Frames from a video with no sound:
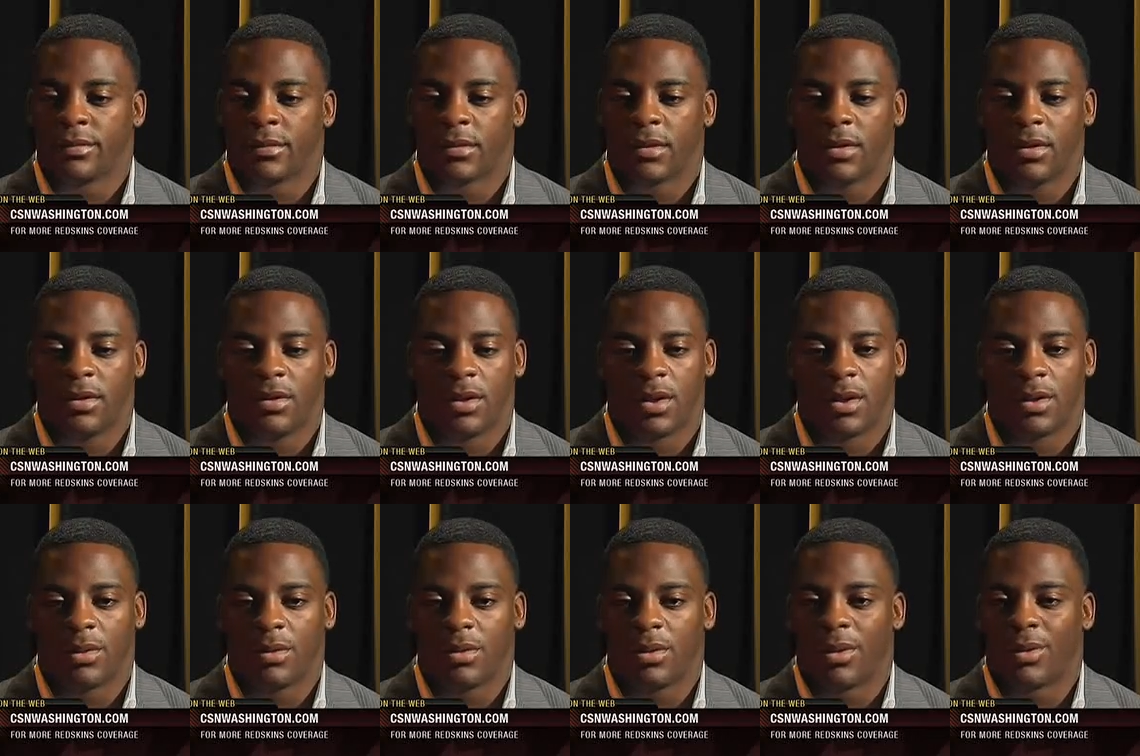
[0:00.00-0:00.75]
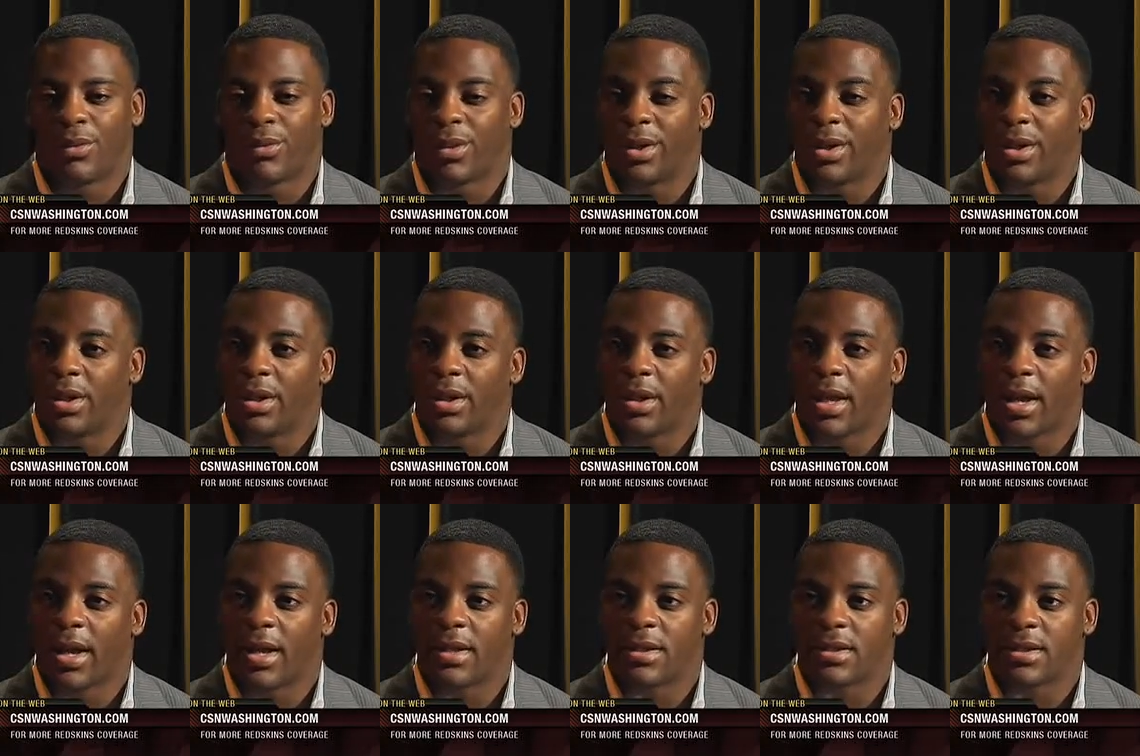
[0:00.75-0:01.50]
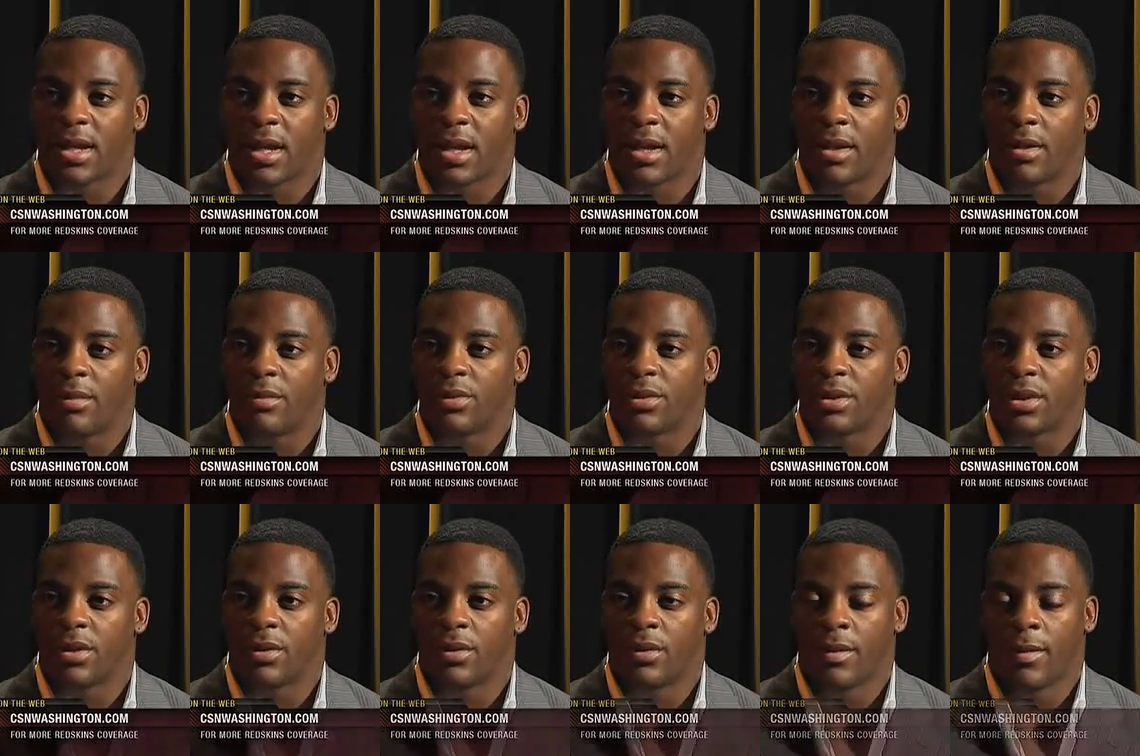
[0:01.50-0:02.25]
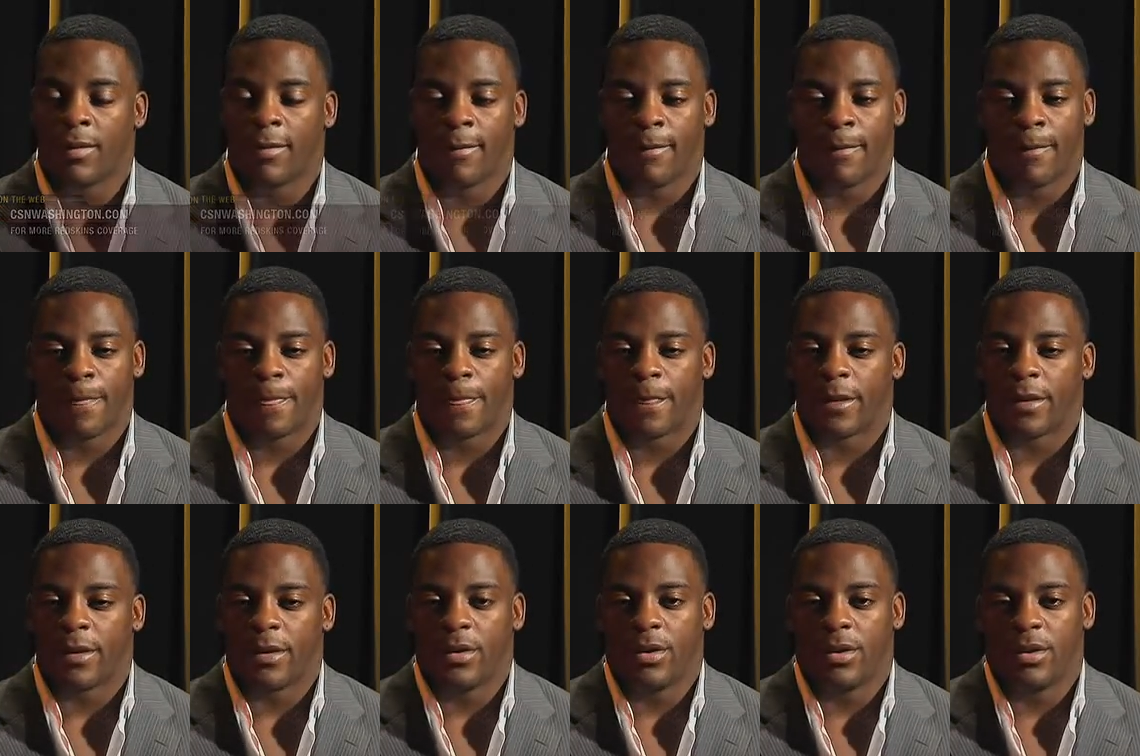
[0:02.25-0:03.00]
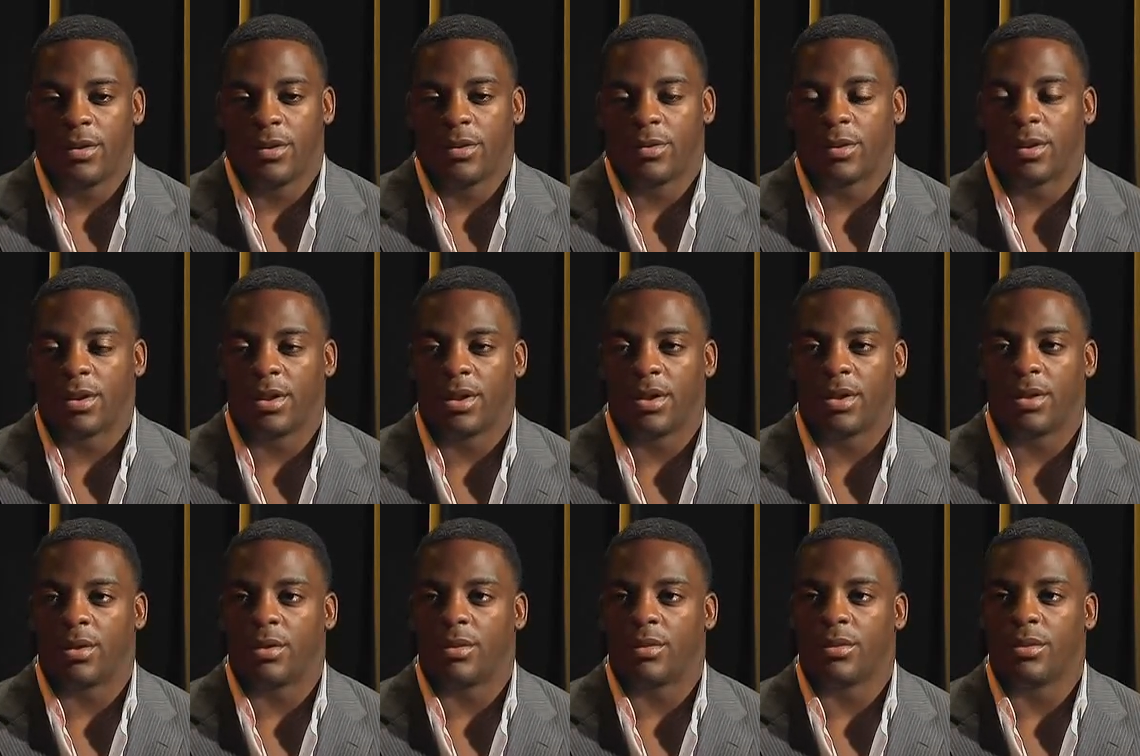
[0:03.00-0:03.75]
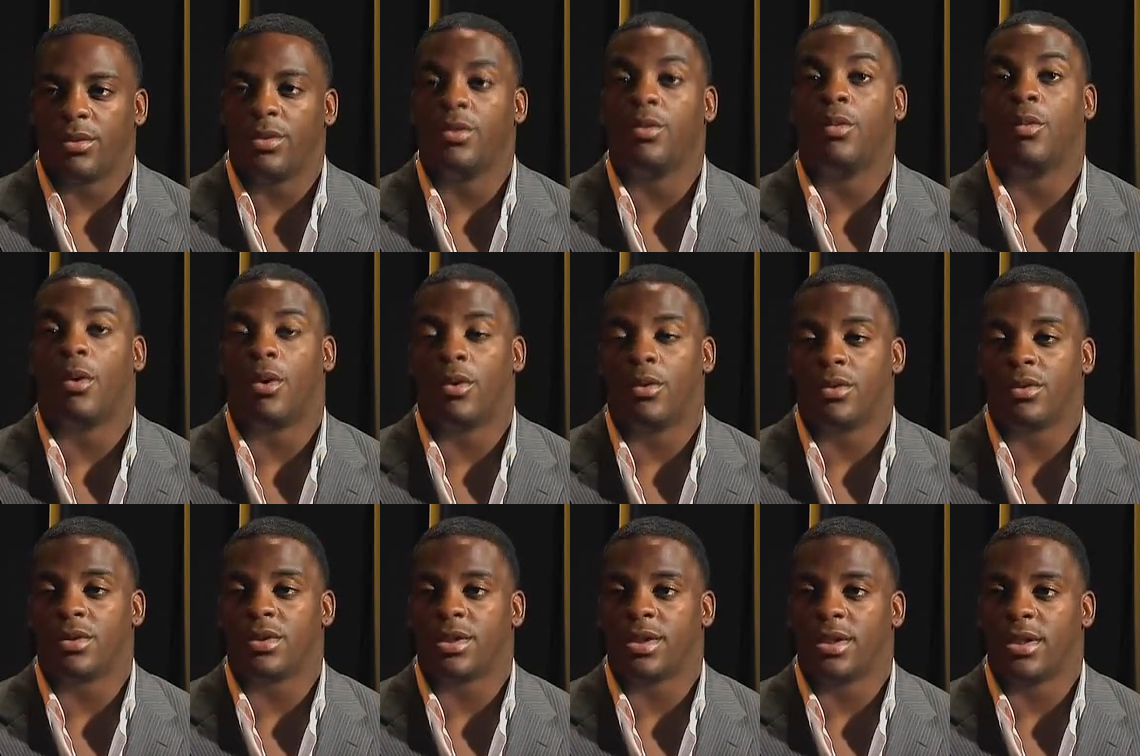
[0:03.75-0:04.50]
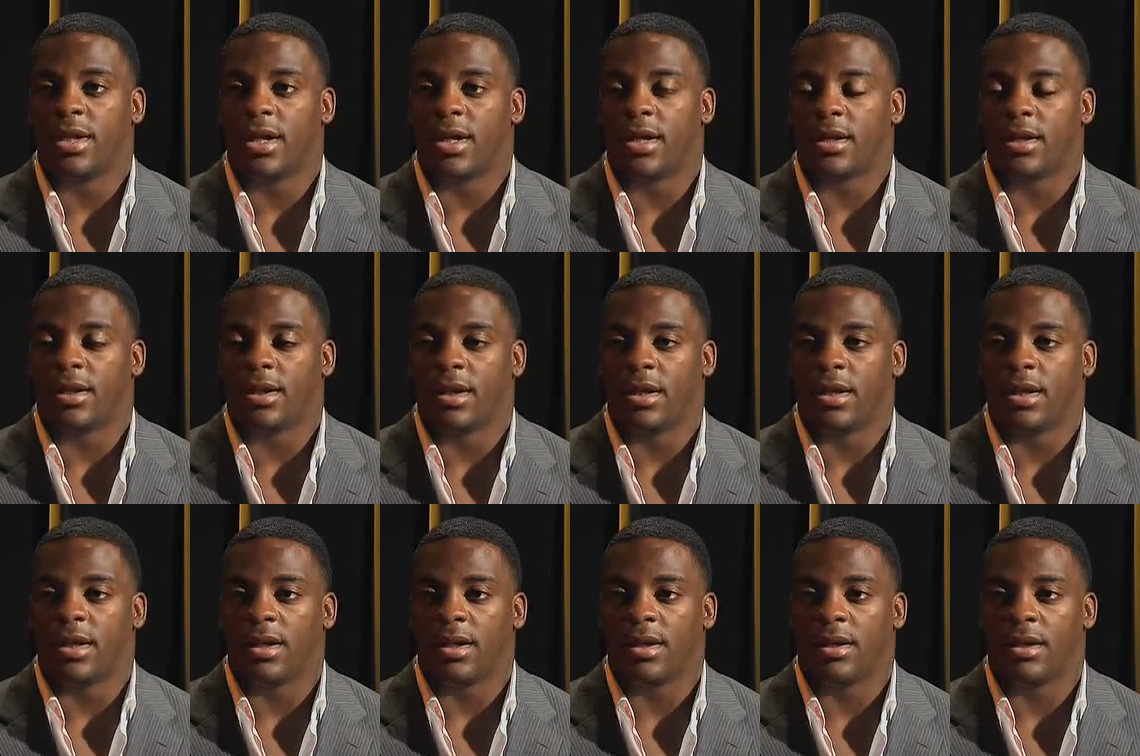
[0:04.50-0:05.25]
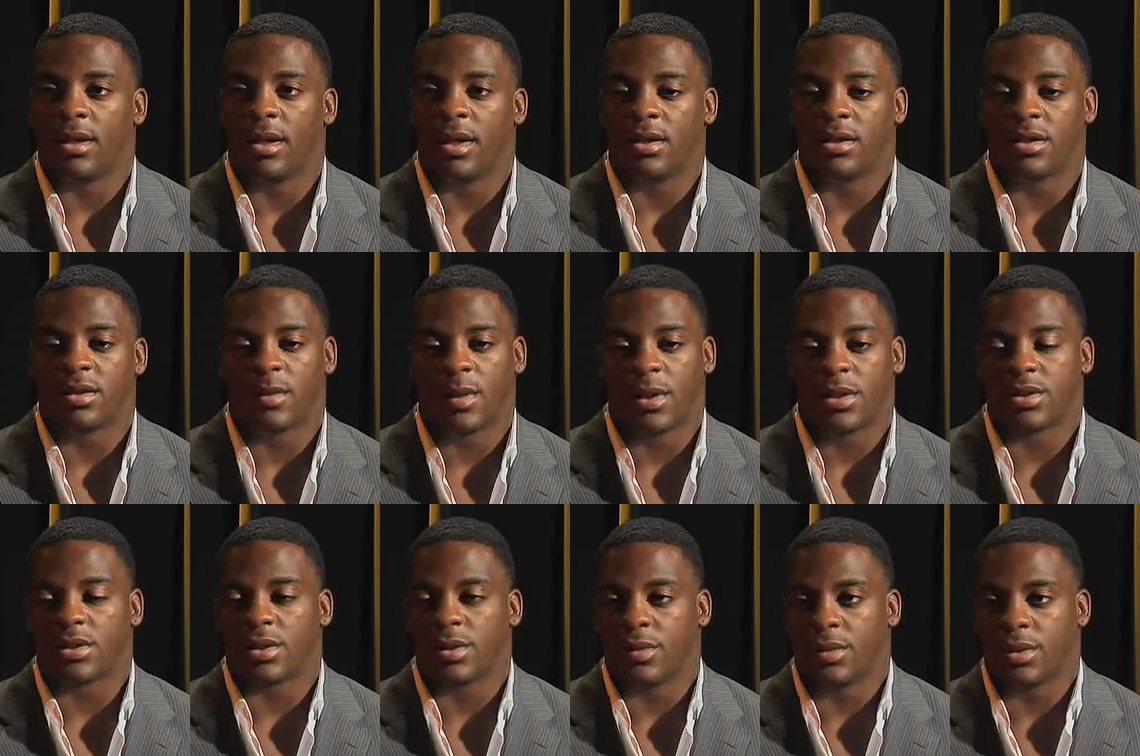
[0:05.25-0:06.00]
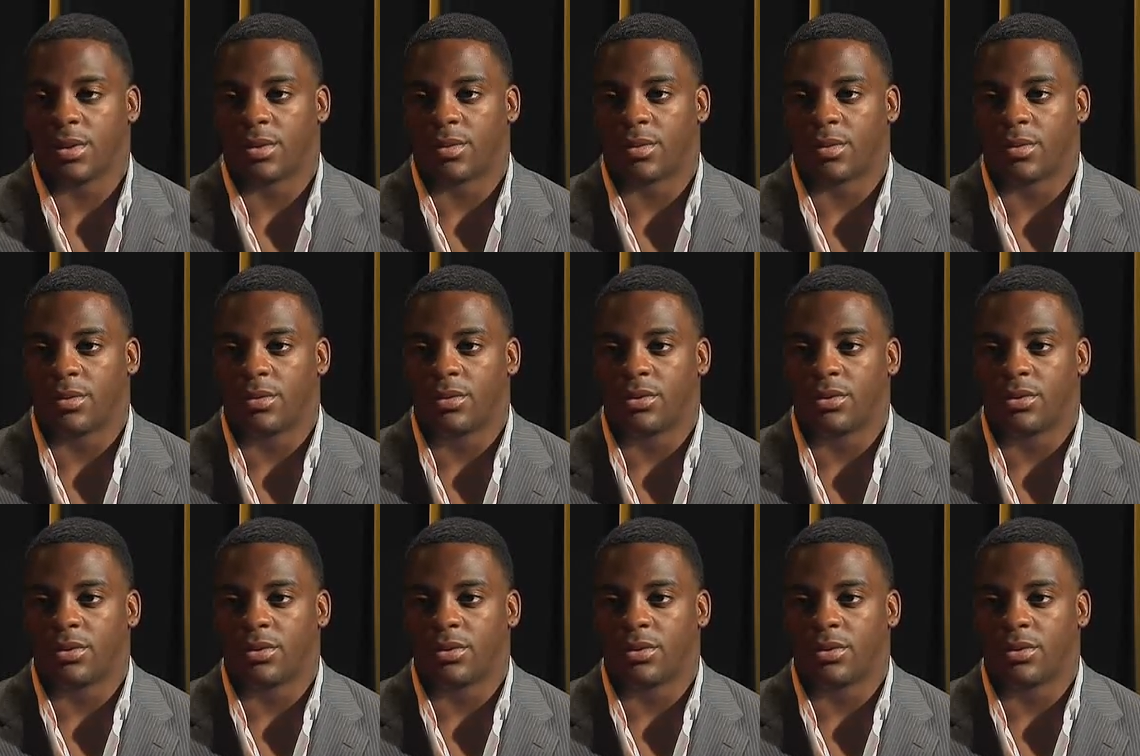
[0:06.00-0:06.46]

you know, a running lot type. So you you really don't you won't see that again, especially with the rule